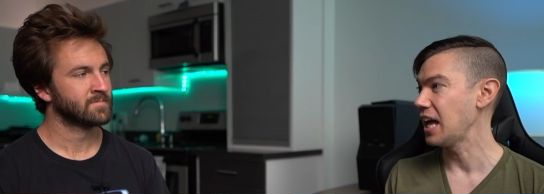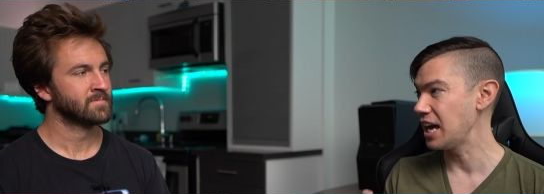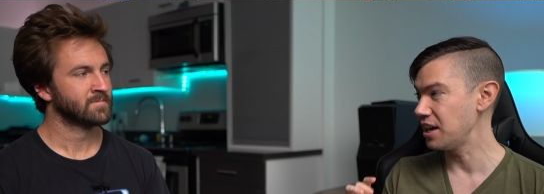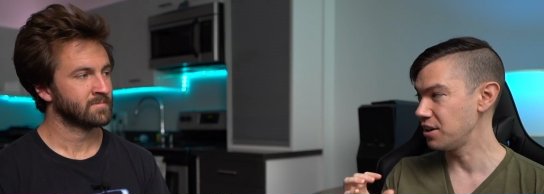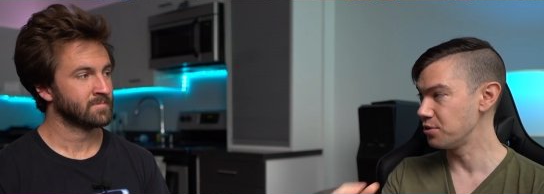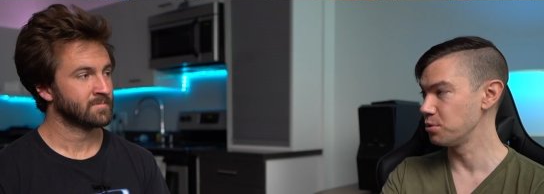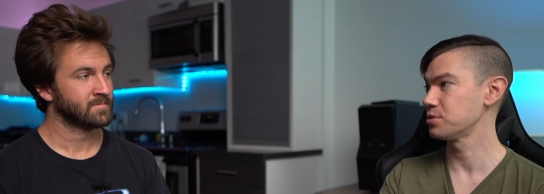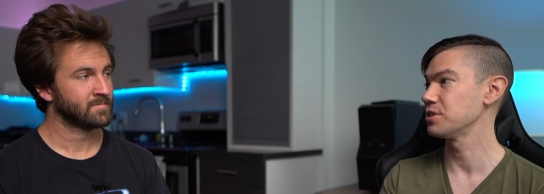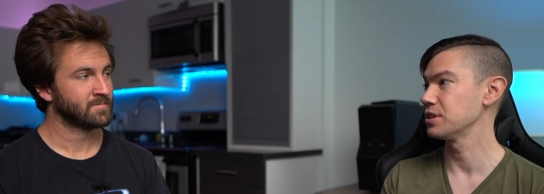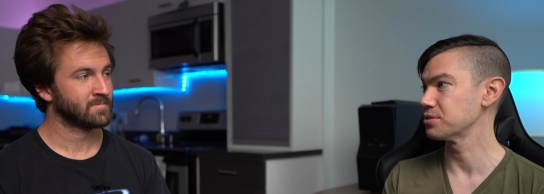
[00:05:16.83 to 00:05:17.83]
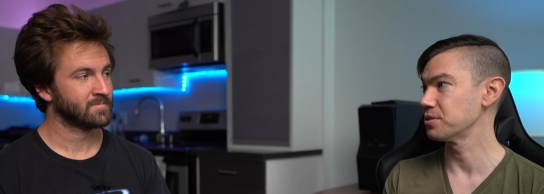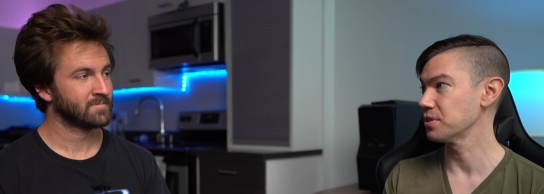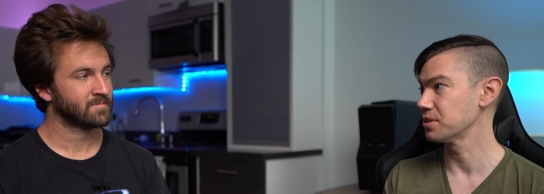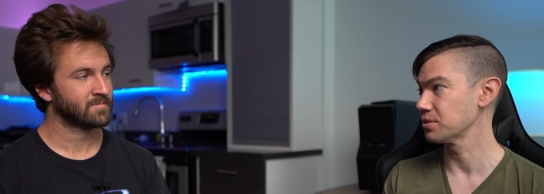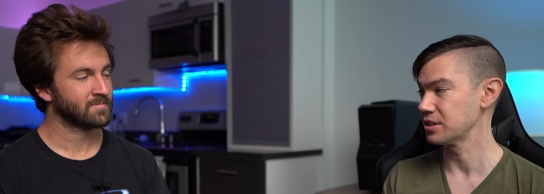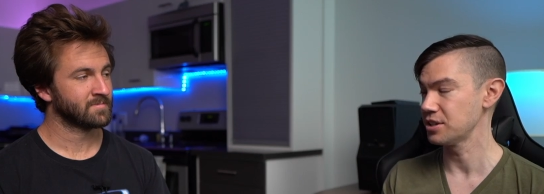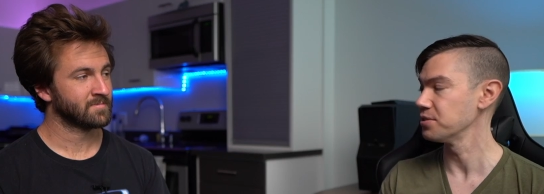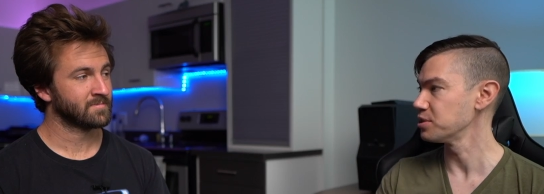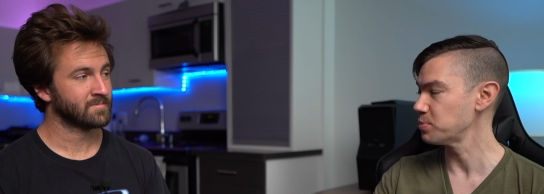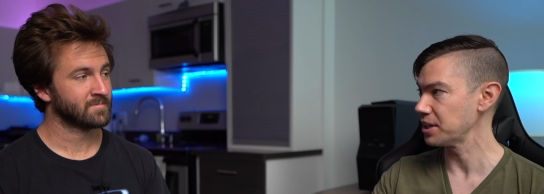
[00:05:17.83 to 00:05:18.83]
Speaker 1: And those things are things like,
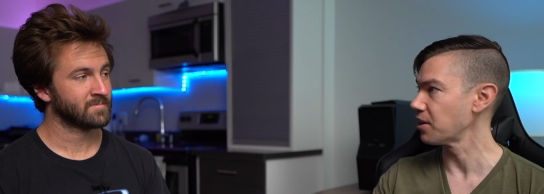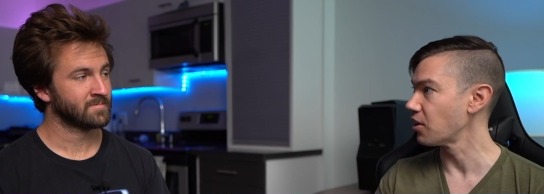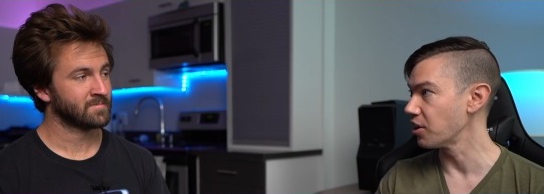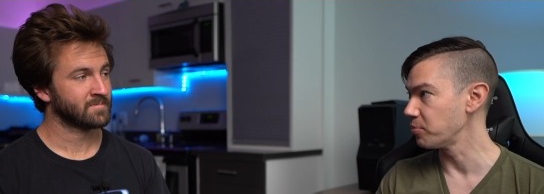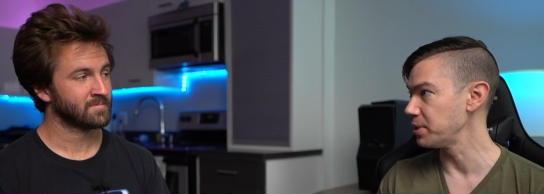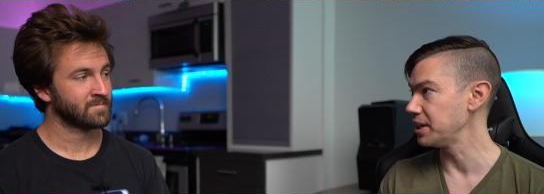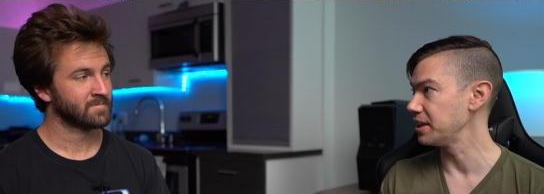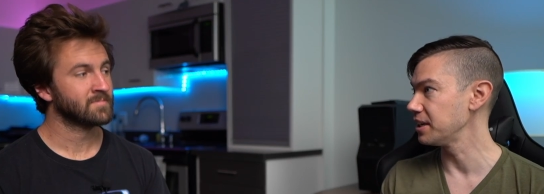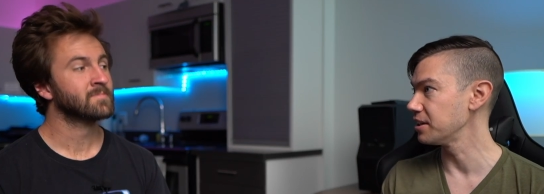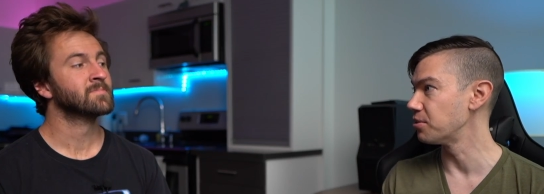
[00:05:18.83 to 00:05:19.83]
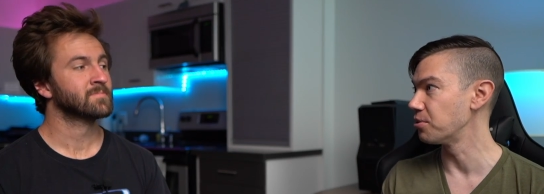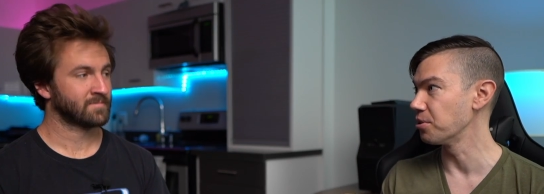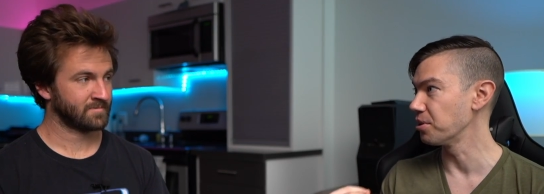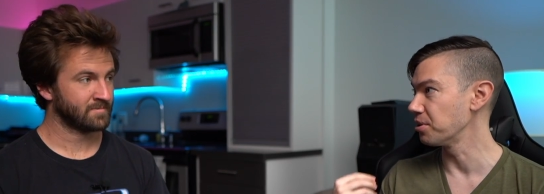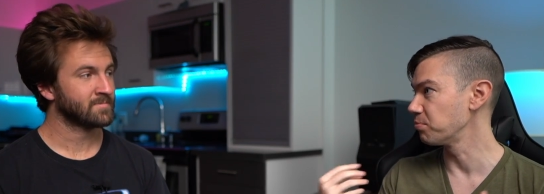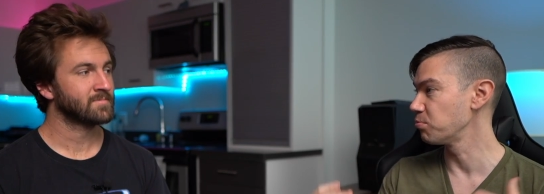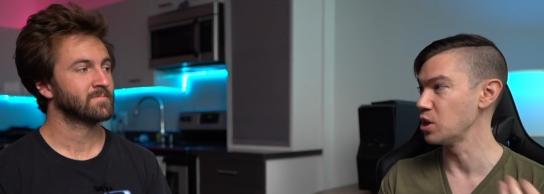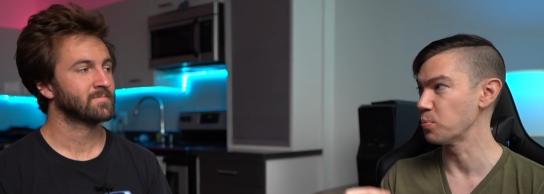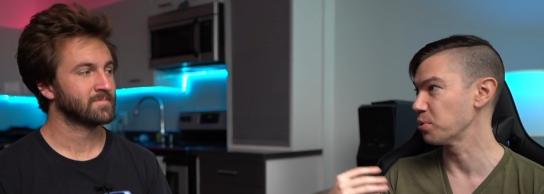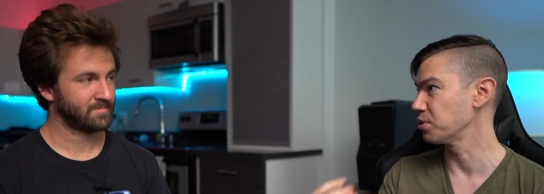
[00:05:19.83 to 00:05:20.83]
generally speaking, our heart beating or you
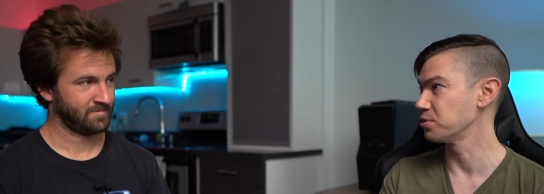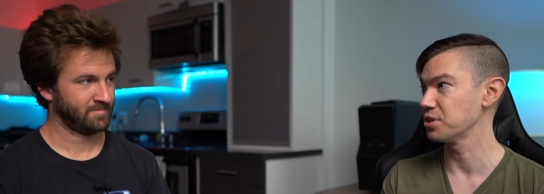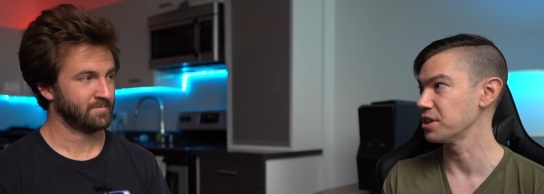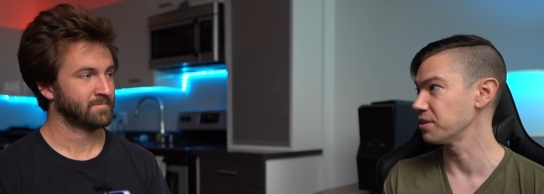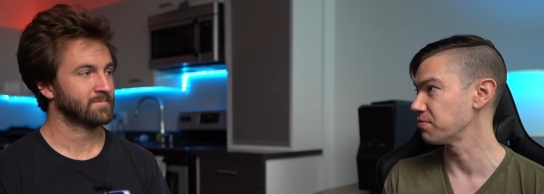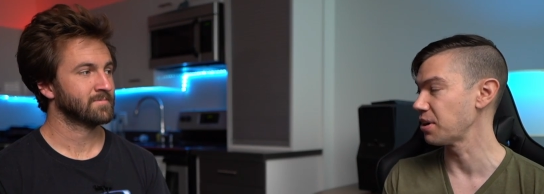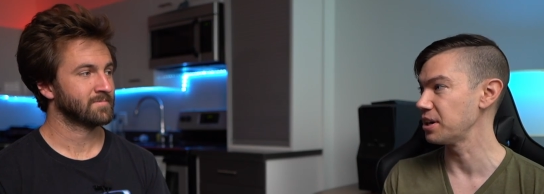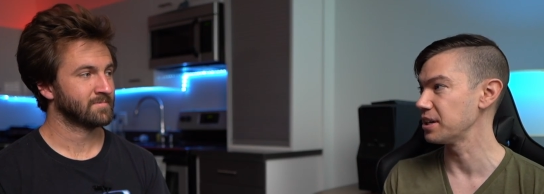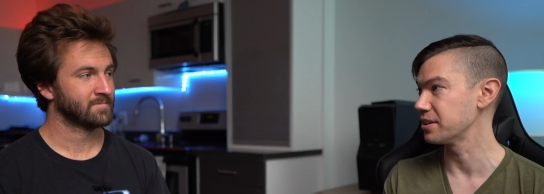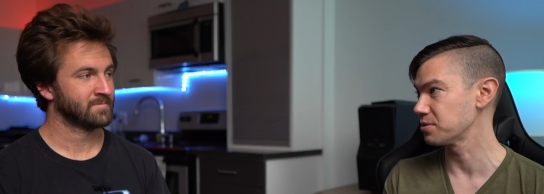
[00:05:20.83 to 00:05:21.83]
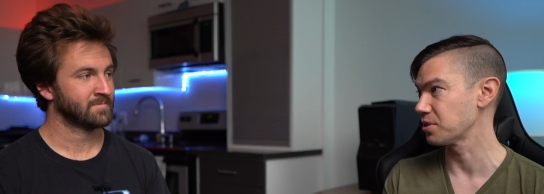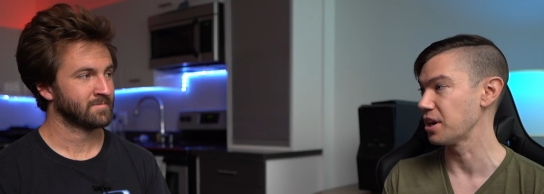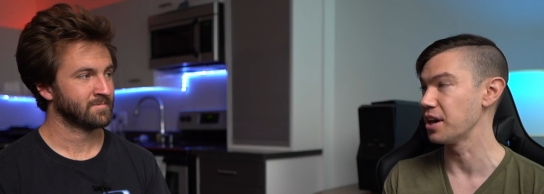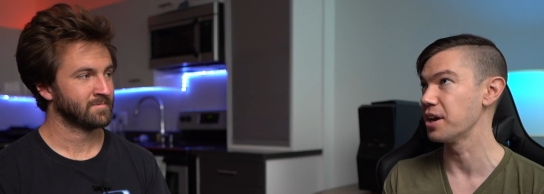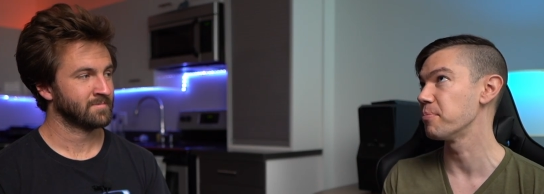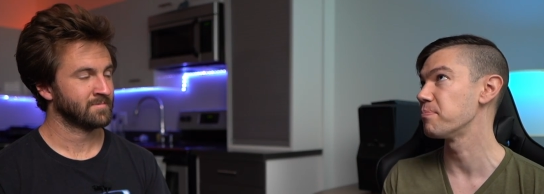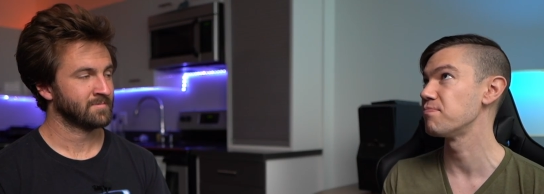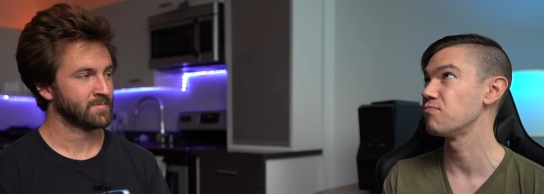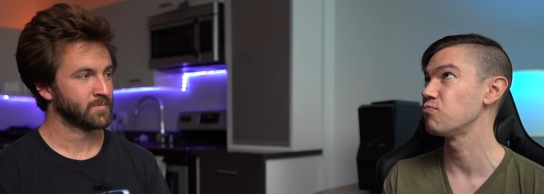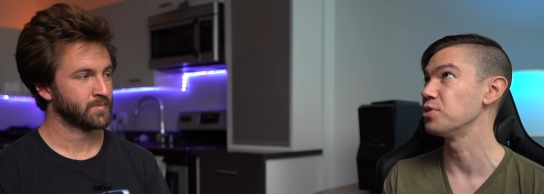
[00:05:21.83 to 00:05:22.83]
know producing various uh,
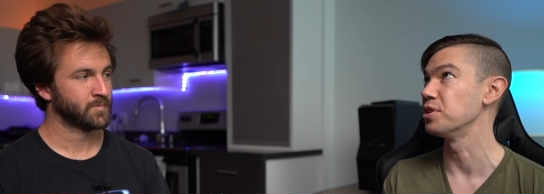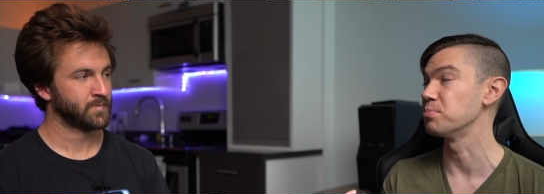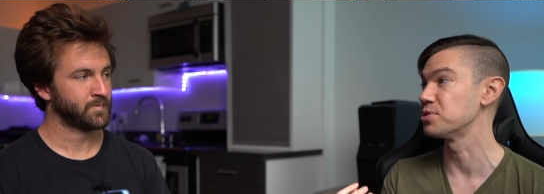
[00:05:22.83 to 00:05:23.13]
you know